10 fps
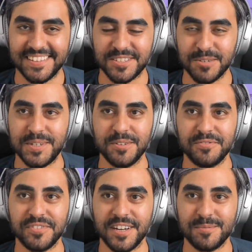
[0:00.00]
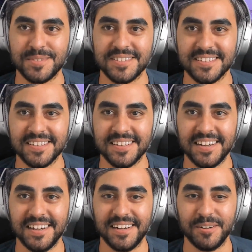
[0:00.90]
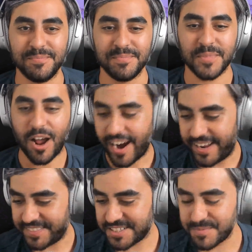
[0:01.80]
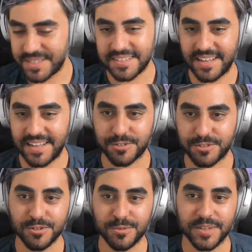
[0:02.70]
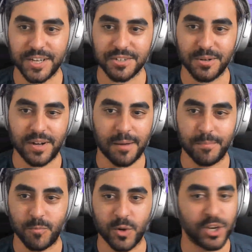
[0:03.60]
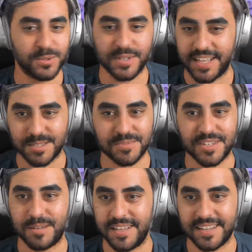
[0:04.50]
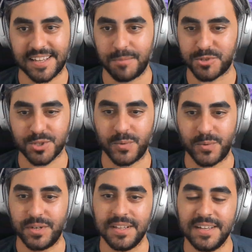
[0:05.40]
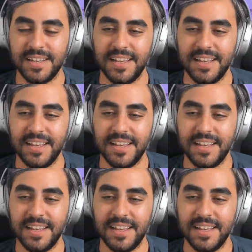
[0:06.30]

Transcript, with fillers: So many good vibes. Um, all right. This has been a true pleasure. Um, we got to do it again sometime. Like, I'm sure we will.